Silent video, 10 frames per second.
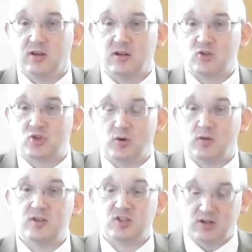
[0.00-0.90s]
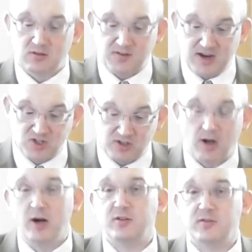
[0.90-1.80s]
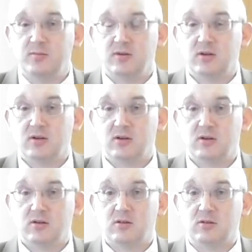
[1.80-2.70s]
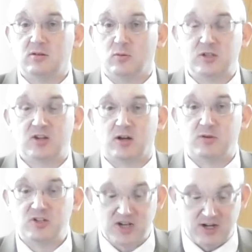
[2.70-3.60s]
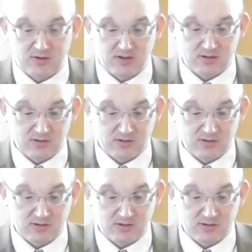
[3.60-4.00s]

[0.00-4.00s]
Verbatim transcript: and shook this confession out of him, though he's not regenerate.